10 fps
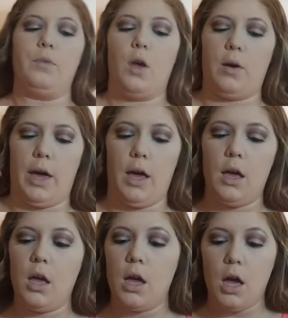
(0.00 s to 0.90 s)
Okay,
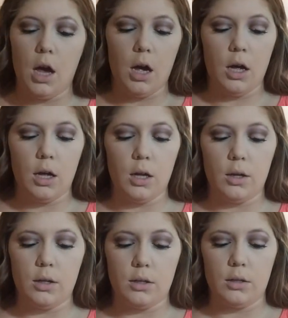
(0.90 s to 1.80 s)

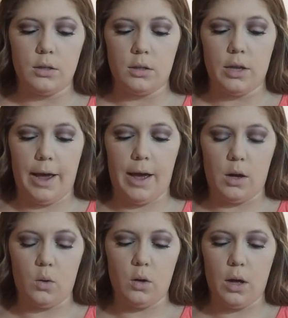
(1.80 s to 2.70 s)

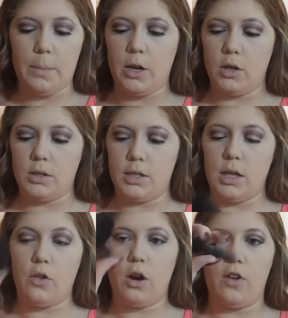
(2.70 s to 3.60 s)
now I'm gonna use this
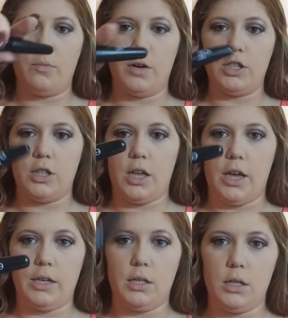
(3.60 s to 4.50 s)
other e.l.f. brush
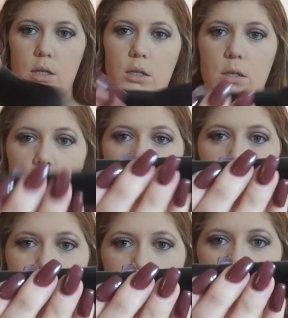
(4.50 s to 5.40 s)
that
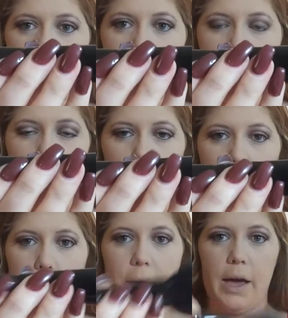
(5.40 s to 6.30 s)
I got here a
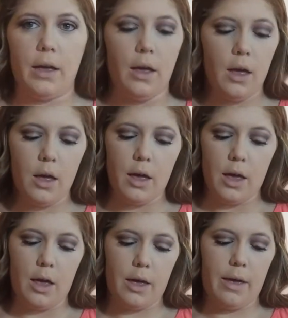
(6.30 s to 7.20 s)
while back,
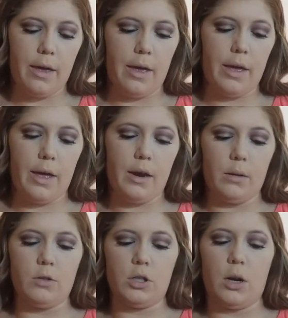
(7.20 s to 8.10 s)
and
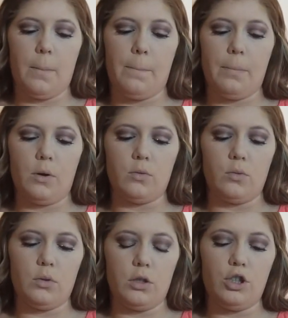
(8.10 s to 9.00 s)
I'm just gonna
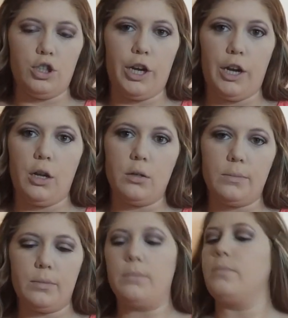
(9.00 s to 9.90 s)
bronze the shit up.